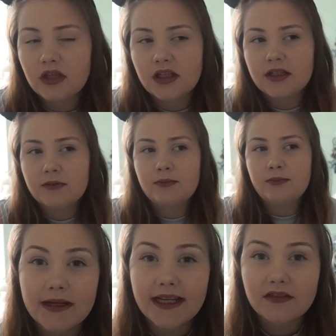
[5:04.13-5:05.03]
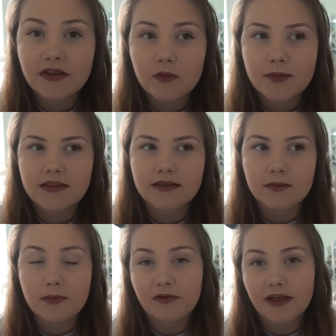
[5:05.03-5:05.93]
Like, my next favourite bit is
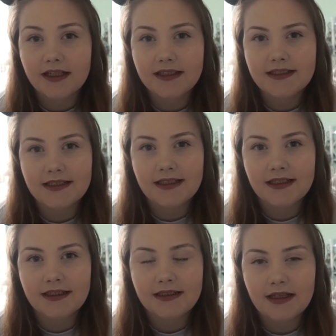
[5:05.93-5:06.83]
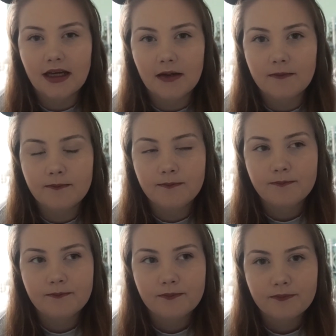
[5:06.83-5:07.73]
the parade in
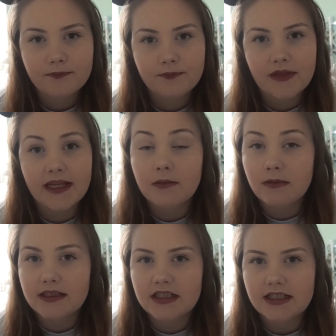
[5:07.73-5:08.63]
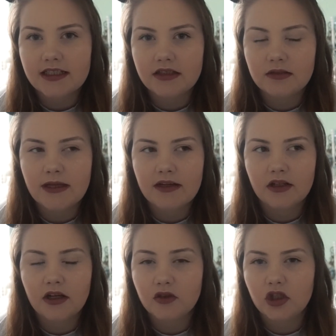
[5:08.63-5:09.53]
the Magic Kingdom
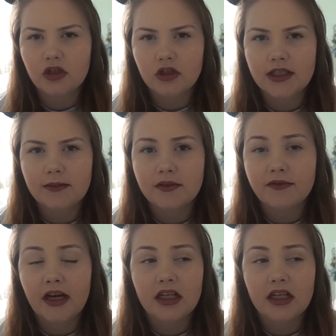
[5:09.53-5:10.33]
area. I've got a lot of clips of that.